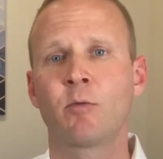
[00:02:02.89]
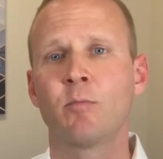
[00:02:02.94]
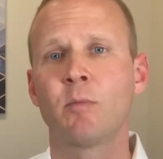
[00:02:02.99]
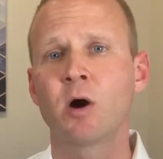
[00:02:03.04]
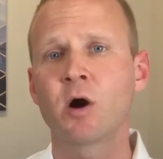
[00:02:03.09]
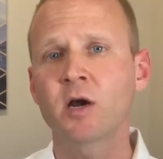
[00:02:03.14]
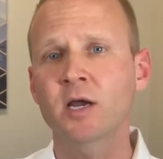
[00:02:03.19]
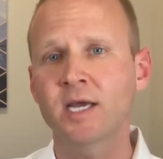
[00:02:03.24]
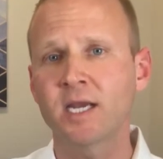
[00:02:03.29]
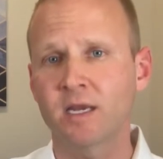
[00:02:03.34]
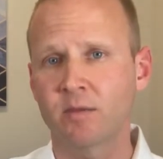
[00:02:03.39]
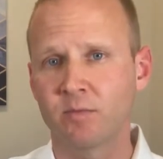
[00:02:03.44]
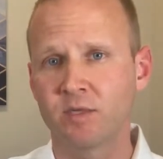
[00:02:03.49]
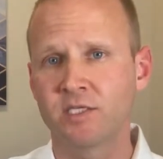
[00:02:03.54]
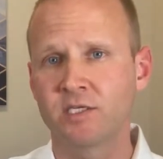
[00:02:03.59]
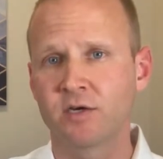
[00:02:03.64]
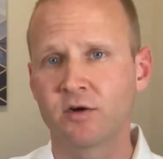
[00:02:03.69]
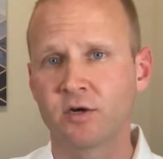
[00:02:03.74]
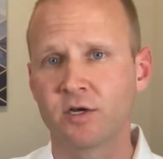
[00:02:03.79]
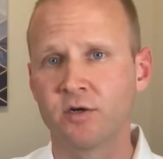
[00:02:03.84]
marketing
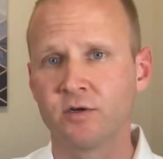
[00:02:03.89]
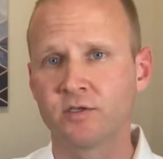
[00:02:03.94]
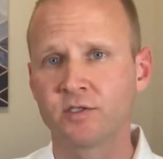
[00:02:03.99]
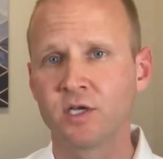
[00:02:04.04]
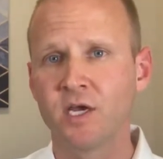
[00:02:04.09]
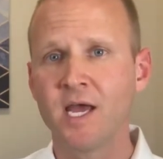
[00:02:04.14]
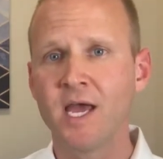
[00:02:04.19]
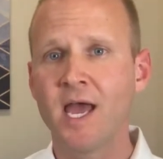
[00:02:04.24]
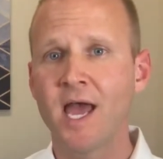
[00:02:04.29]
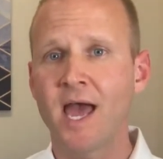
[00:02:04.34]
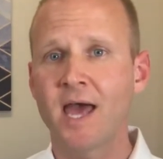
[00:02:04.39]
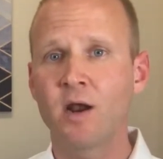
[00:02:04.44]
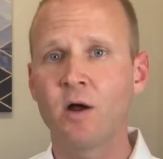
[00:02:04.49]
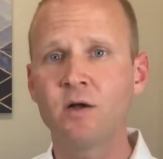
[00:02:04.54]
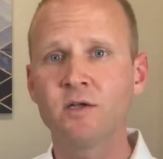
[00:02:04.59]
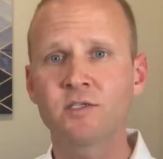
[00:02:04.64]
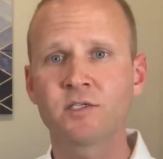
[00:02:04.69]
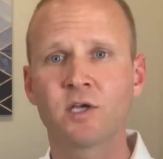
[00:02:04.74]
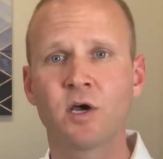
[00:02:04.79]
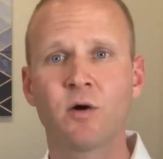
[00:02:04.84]
materials and
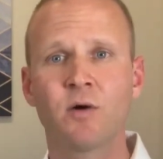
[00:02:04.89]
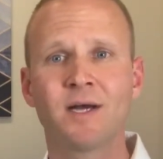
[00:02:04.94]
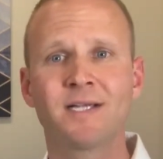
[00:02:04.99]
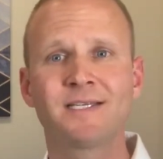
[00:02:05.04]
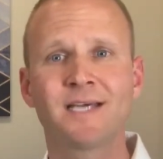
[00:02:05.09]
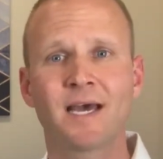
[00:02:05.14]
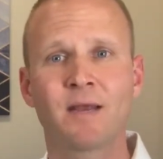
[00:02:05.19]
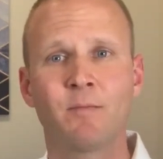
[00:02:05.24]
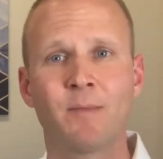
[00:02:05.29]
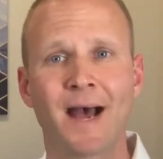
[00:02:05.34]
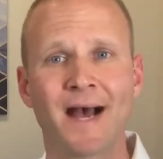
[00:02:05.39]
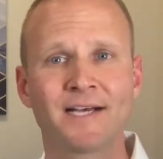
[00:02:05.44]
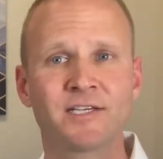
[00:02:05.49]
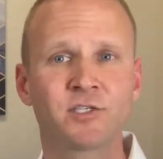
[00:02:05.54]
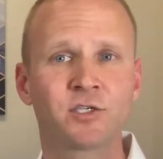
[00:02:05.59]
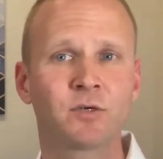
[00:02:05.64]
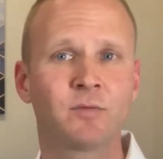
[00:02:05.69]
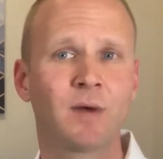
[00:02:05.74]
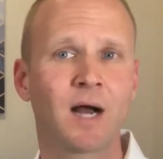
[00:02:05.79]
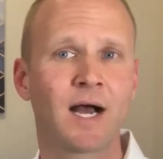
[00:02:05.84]
also attend
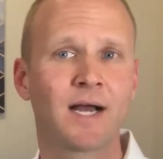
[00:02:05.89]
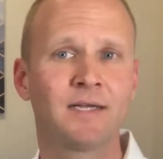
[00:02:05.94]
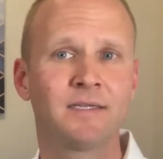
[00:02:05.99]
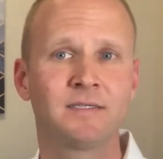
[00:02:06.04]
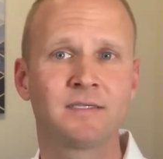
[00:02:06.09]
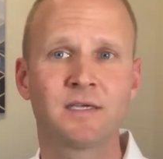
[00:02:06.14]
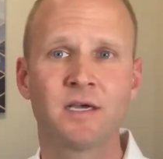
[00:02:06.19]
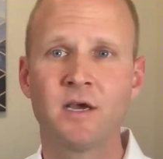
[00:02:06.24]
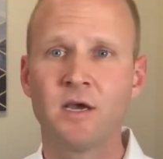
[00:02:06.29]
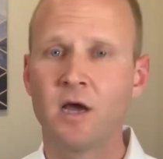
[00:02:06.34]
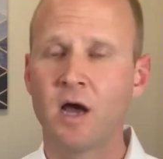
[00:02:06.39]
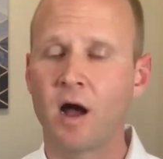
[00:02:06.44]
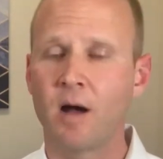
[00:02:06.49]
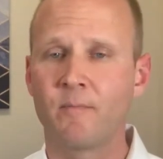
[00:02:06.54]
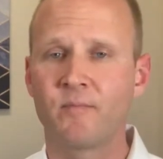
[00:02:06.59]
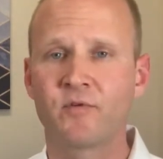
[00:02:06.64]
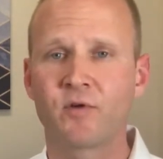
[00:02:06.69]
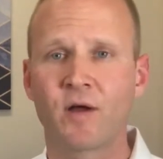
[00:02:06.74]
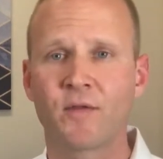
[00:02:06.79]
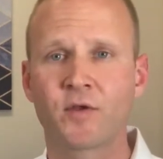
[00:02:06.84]
masterminds
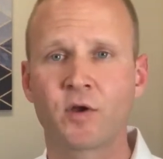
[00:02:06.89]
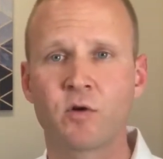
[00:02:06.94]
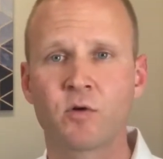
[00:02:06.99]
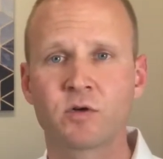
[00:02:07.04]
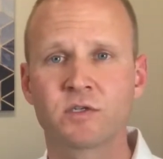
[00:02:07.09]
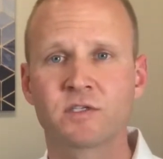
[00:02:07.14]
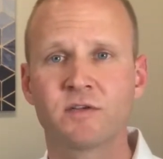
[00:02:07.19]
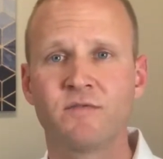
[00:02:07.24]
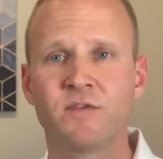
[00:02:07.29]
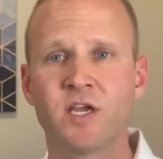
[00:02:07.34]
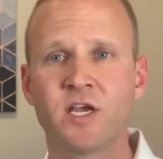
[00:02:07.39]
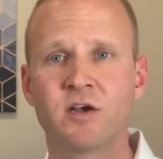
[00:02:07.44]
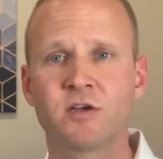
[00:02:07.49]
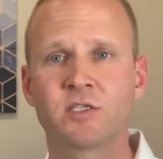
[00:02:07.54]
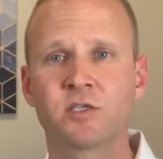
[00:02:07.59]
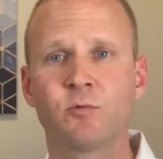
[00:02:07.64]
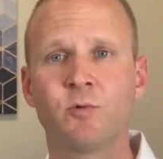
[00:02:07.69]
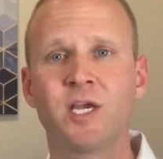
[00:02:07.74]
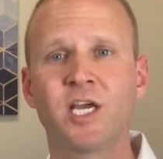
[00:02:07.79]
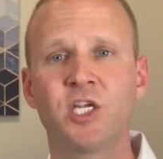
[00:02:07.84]
throughout the course of the year
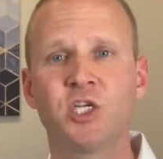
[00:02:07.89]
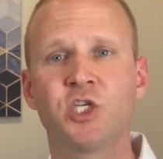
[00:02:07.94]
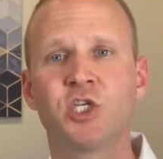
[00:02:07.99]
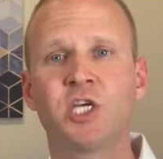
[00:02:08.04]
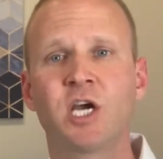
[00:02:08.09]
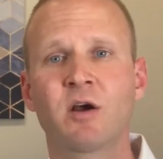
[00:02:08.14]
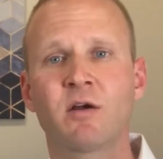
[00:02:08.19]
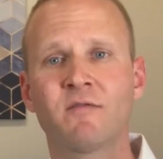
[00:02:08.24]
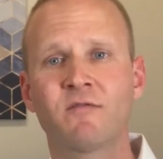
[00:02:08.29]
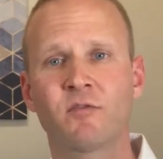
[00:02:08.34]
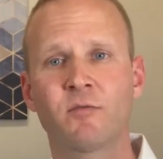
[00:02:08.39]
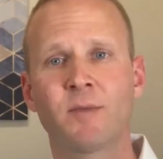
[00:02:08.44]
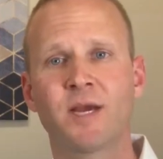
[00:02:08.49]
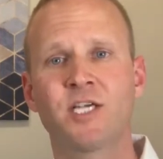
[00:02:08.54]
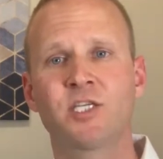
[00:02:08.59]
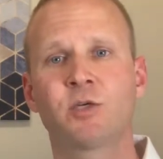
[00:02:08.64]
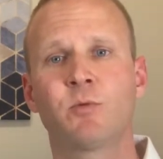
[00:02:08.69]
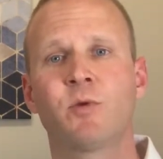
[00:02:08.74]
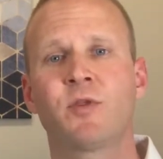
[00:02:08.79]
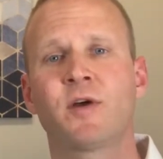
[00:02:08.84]
so we can share
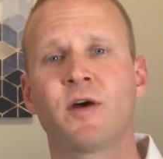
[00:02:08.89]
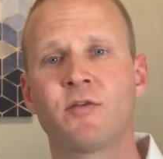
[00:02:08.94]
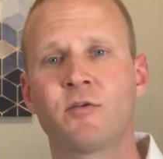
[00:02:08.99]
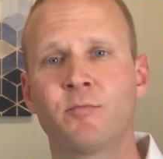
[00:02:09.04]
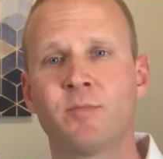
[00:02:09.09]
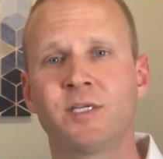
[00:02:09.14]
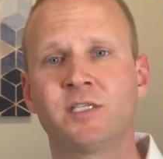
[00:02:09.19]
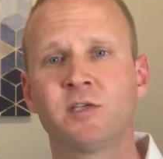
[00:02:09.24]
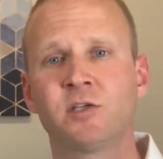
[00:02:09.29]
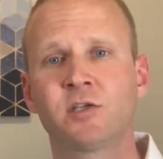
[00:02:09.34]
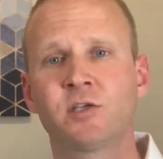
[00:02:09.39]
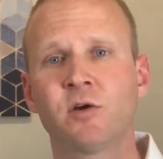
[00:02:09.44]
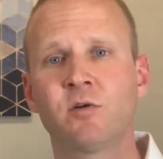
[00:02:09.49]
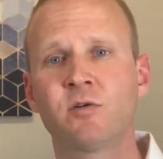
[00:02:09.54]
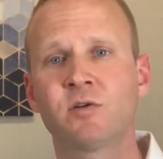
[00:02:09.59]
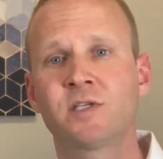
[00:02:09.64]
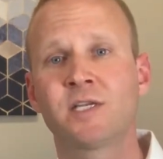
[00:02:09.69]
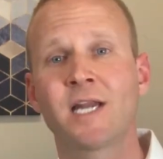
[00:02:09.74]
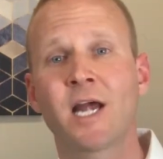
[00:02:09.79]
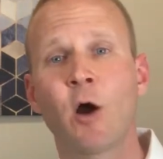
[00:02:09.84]
information with other business
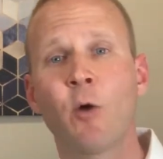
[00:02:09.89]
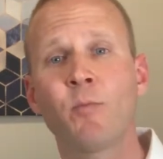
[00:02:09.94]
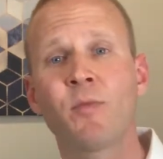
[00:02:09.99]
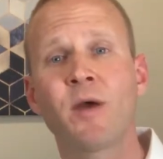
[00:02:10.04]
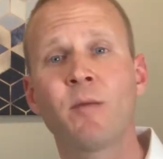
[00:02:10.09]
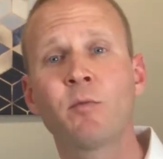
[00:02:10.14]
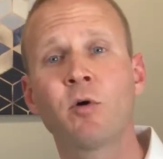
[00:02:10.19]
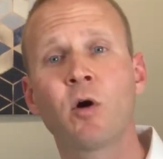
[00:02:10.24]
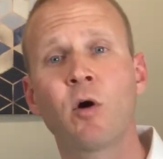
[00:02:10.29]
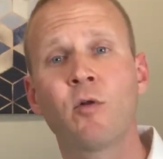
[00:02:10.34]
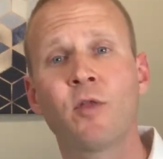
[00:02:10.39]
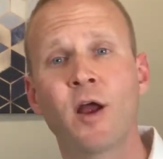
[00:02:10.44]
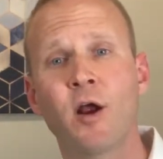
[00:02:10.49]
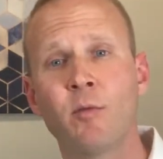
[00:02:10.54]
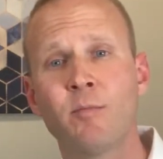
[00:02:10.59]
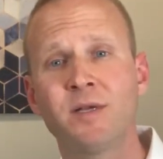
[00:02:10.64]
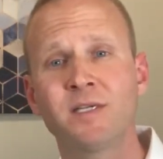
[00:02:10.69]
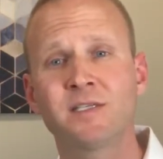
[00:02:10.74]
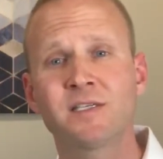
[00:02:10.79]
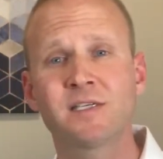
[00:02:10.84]
owners and help them grow their
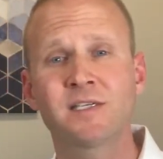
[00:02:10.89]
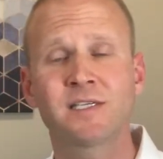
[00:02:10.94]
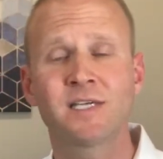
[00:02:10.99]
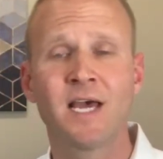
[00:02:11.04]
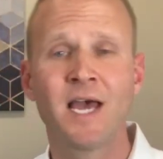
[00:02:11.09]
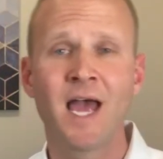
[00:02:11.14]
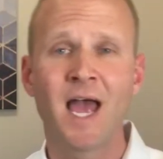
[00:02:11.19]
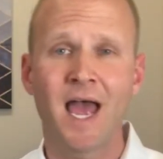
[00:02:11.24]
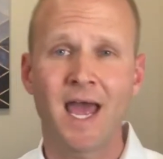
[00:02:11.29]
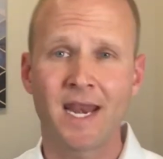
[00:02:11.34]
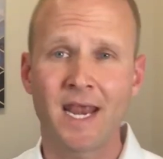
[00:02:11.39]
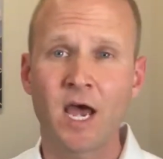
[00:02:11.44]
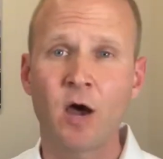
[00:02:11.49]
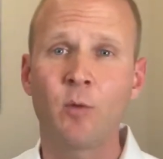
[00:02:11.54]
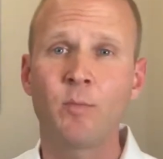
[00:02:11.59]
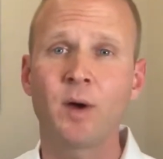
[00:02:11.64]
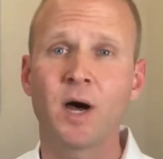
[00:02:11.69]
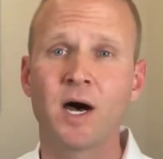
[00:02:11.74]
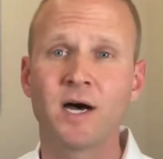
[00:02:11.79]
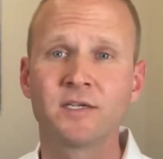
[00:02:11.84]
business and
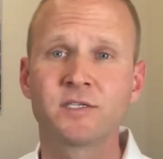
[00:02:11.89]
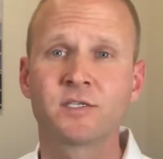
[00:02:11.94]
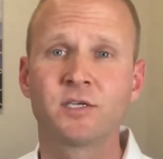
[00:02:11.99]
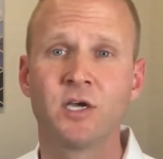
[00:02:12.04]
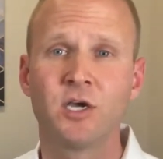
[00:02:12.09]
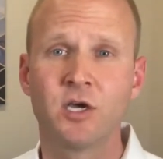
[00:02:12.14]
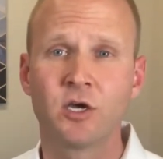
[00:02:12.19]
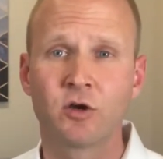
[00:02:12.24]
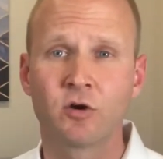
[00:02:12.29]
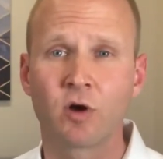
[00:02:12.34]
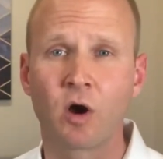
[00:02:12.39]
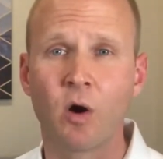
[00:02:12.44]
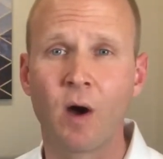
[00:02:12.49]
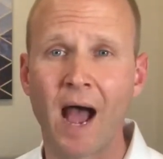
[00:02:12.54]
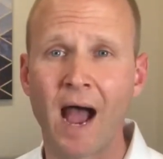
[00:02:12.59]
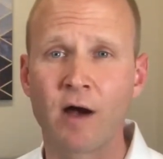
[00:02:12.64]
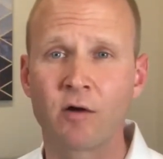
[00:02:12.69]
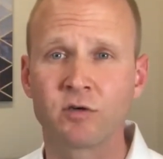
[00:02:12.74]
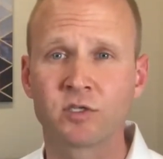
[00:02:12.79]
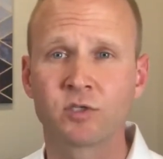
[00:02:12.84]
help us grow
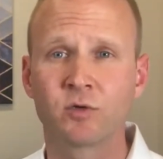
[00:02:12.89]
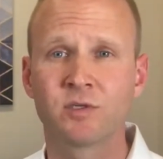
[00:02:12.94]
ours.